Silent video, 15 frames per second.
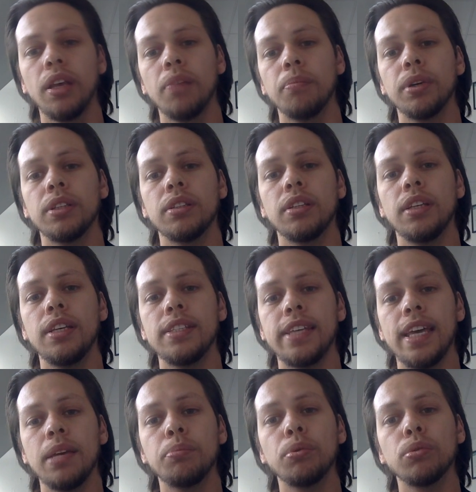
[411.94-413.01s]
But he's
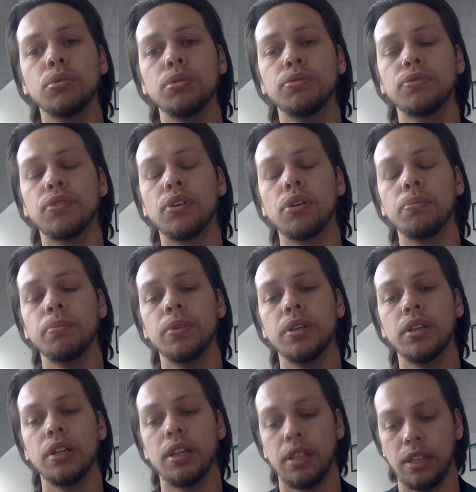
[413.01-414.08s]
able to form
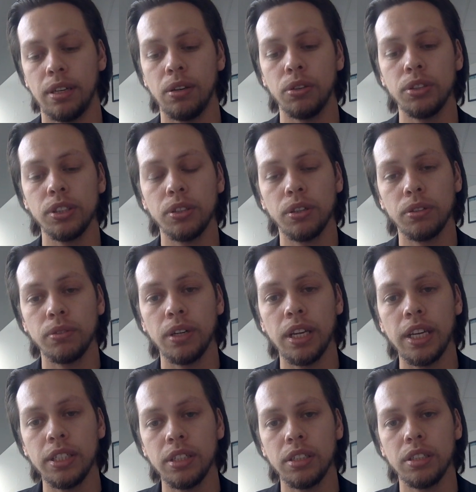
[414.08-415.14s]
a logical
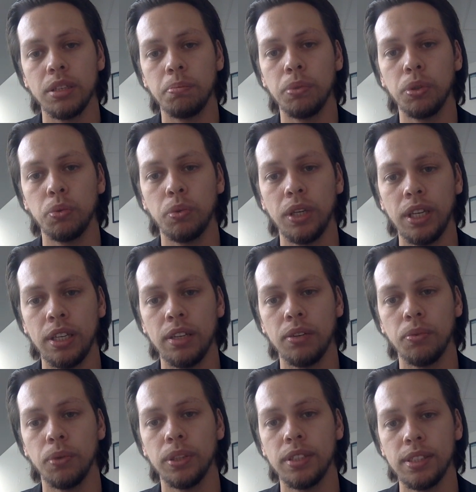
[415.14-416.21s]
relationship between
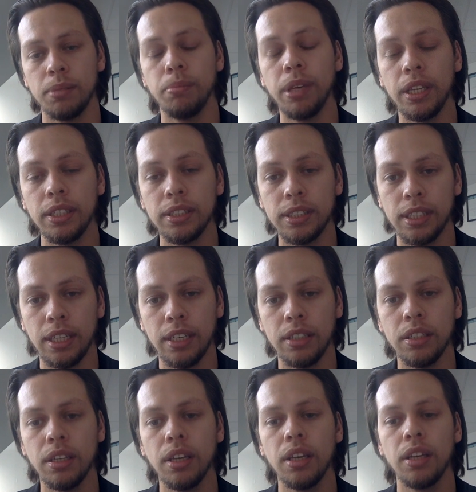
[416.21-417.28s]
what is being
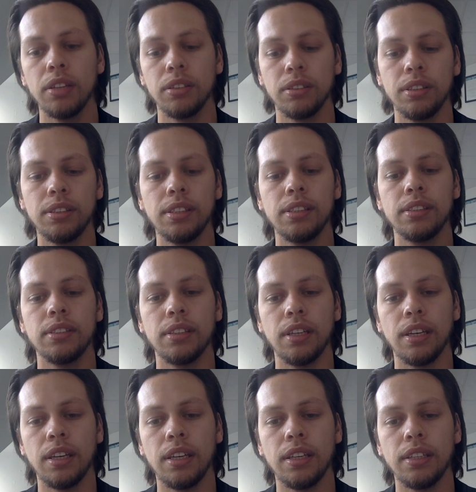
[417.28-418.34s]
seen. So this is
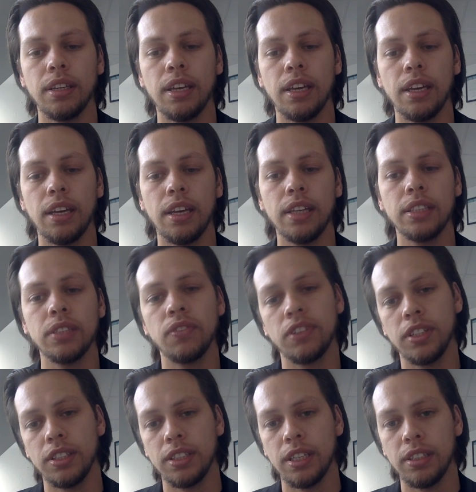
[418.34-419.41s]

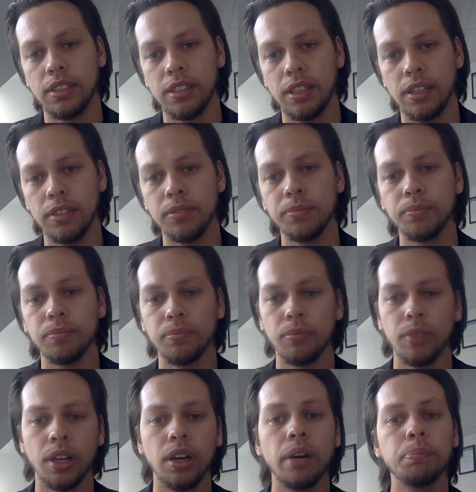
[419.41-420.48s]
extroverted sensing
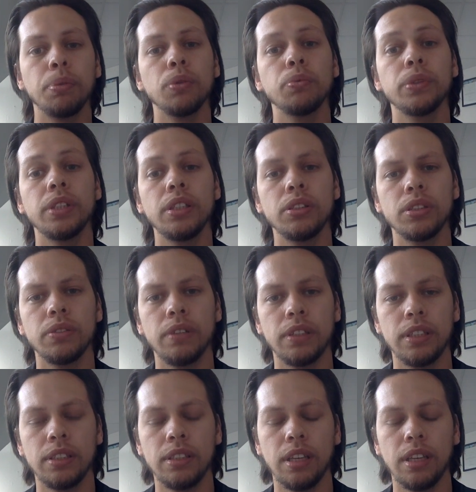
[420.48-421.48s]
coupled with introverted